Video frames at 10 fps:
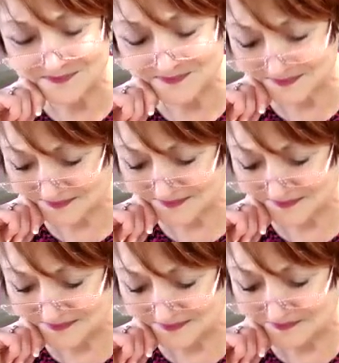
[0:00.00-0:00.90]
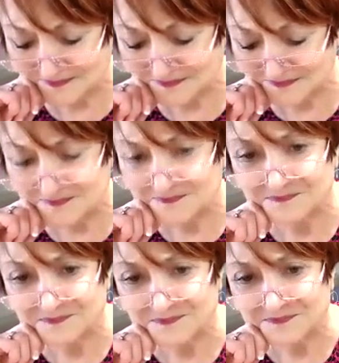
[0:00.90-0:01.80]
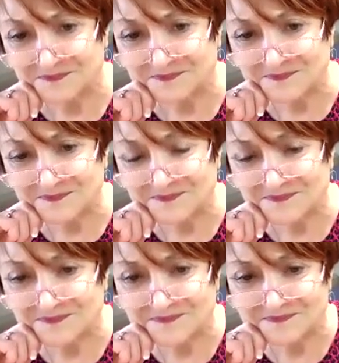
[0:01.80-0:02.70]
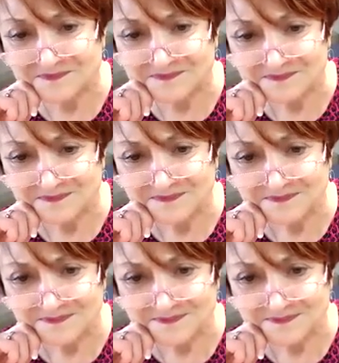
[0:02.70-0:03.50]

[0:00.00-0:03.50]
The person shown says nothing.